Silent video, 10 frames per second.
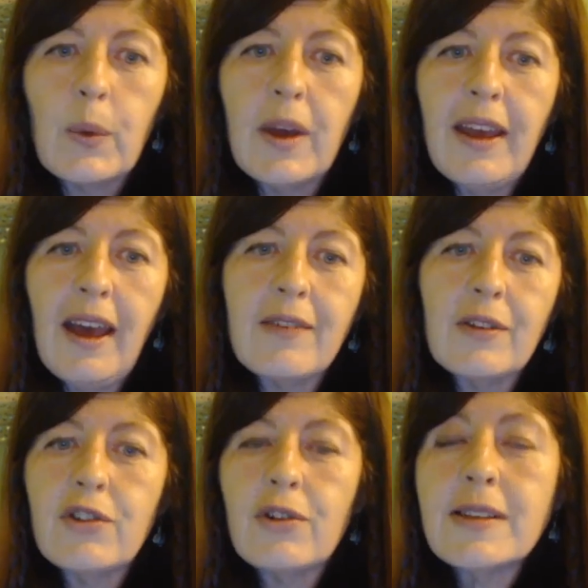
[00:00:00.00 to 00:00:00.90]
we have a
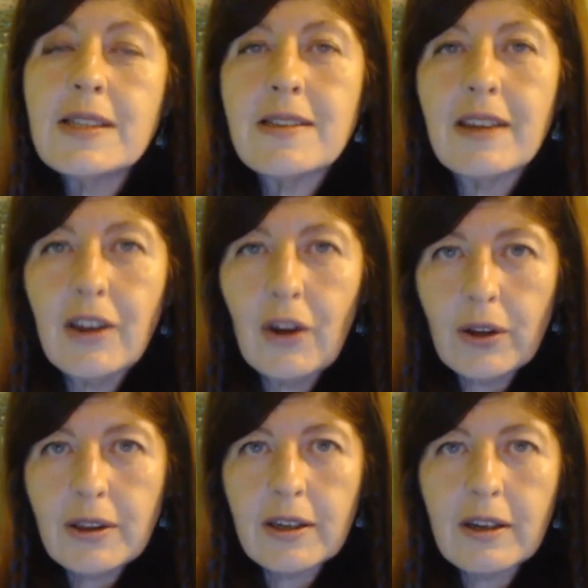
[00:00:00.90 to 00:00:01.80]
transiting
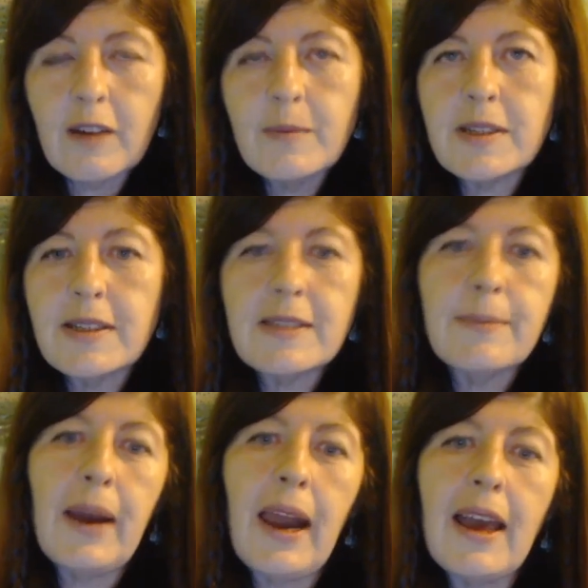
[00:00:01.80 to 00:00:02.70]
Yod that comes into
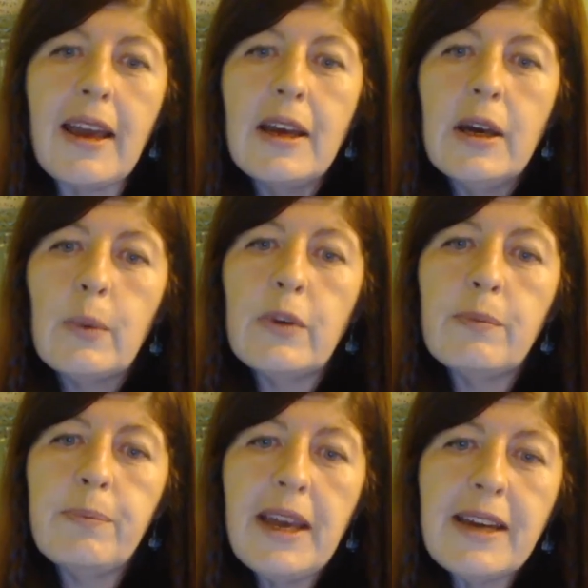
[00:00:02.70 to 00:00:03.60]
play,
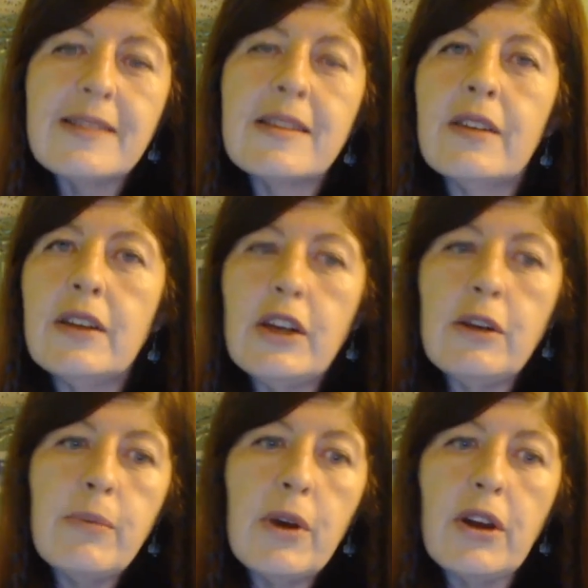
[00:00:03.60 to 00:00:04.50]
which peaks at the
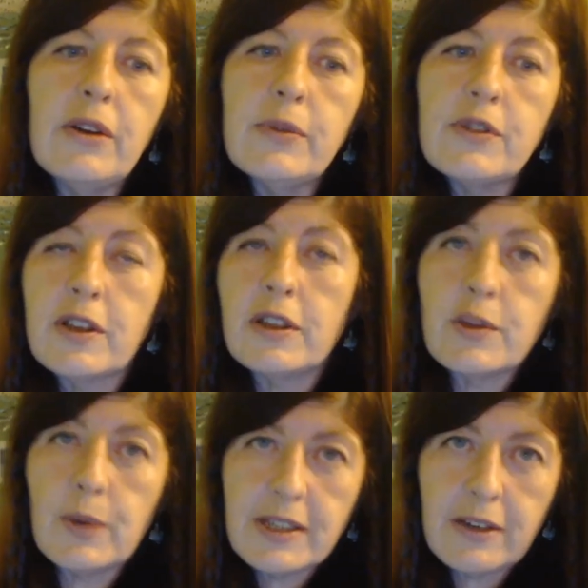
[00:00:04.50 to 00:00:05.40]
new moon, which is on the
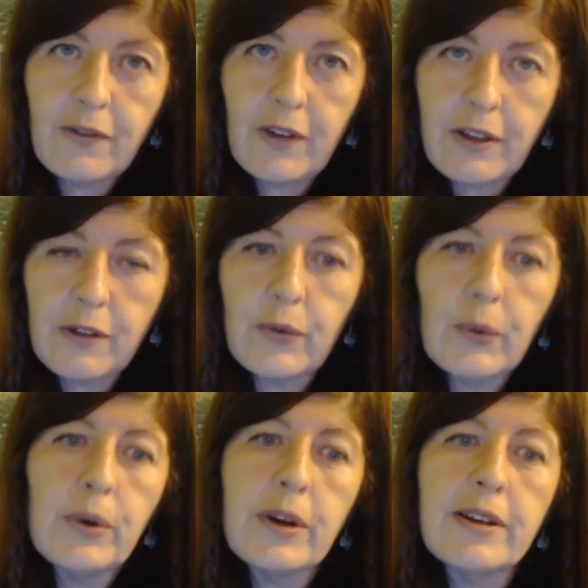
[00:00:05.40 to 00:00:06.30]
25th of
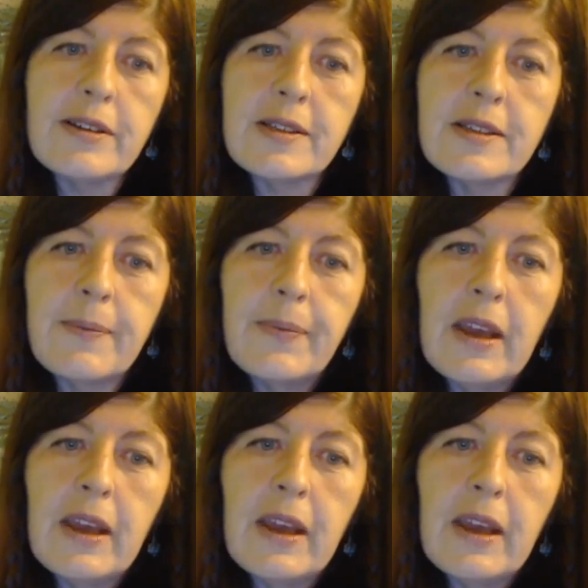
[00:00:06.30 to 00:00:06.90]
August.